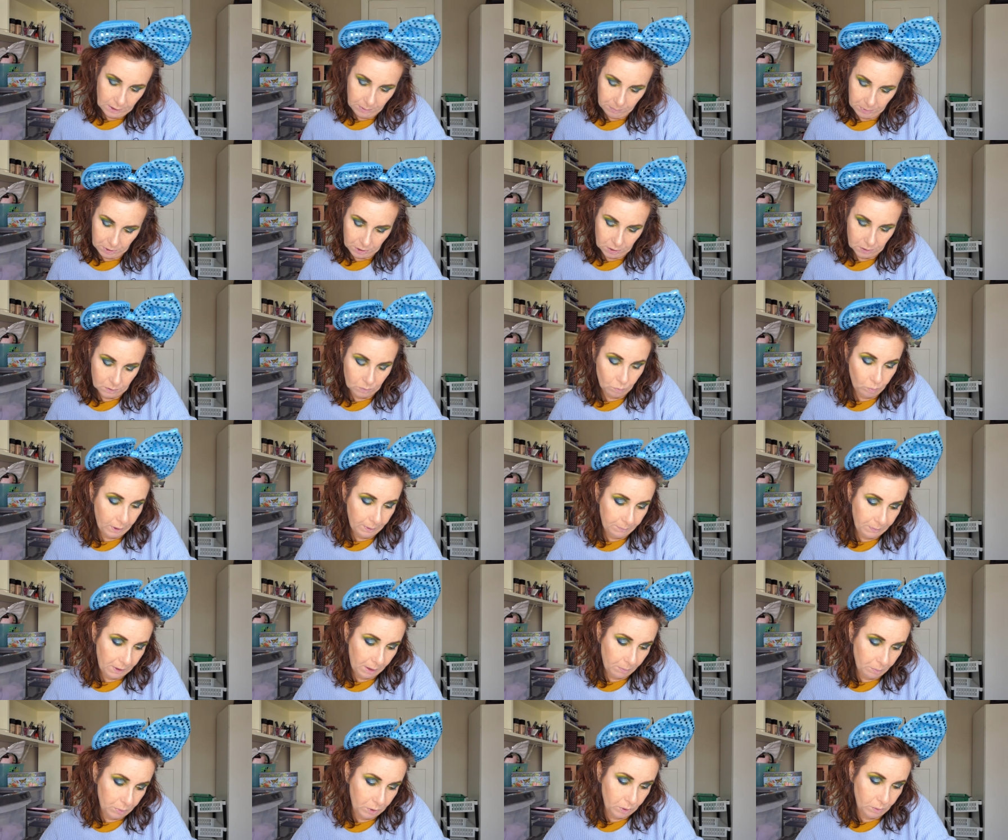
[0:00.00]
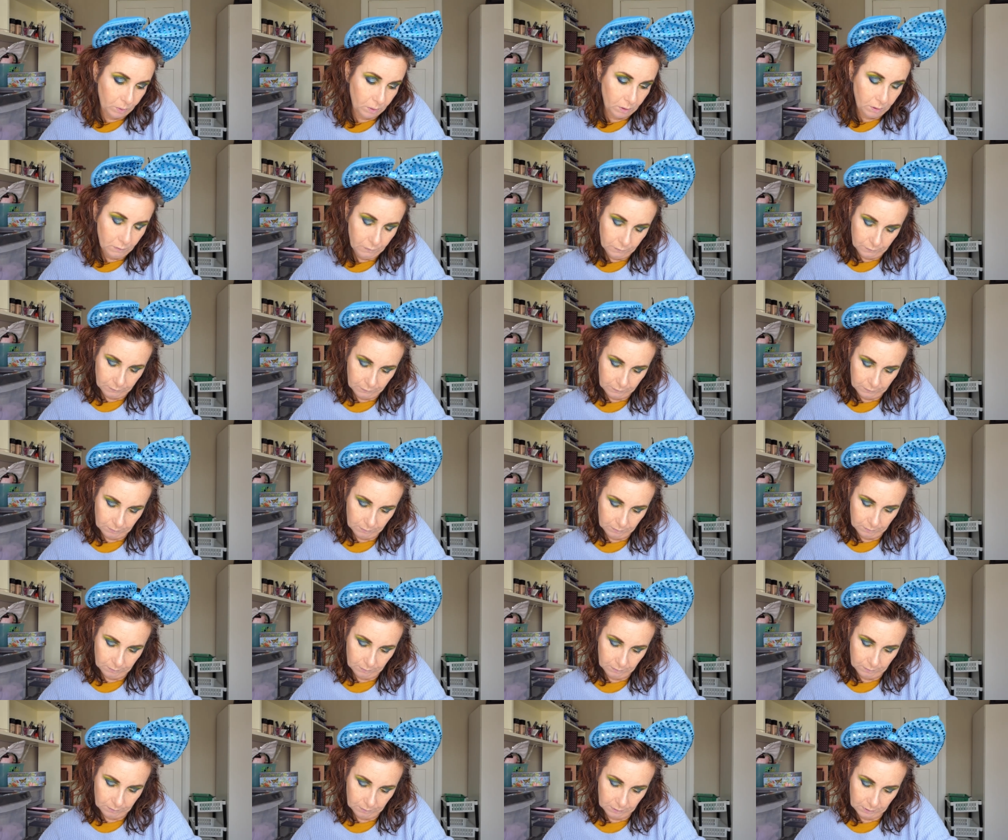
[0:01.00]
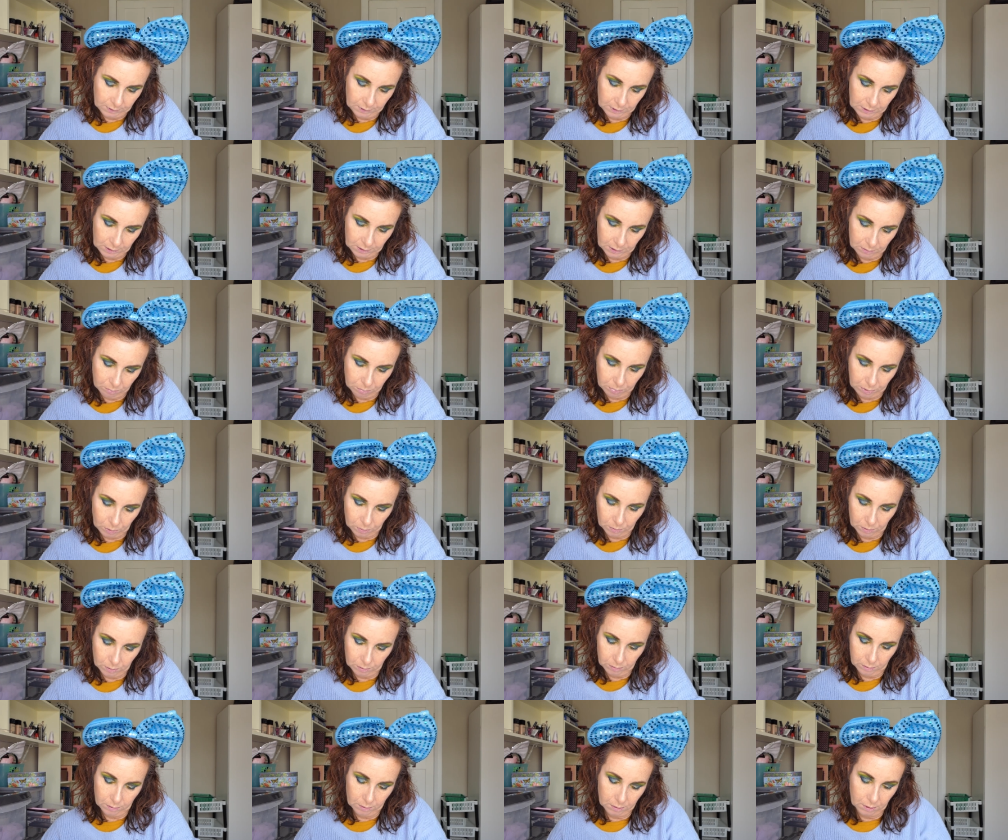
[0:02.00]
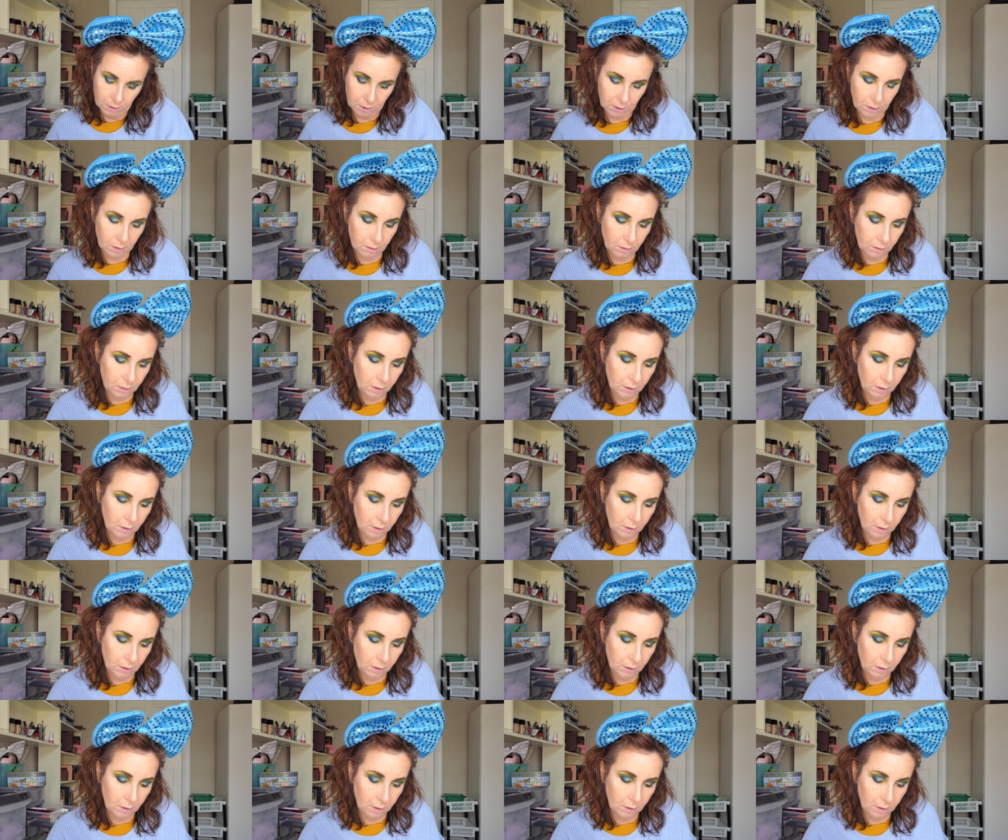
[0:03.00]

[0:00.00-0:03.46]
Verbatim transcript: let me just wipe that blue off. I stuck it on powder instead.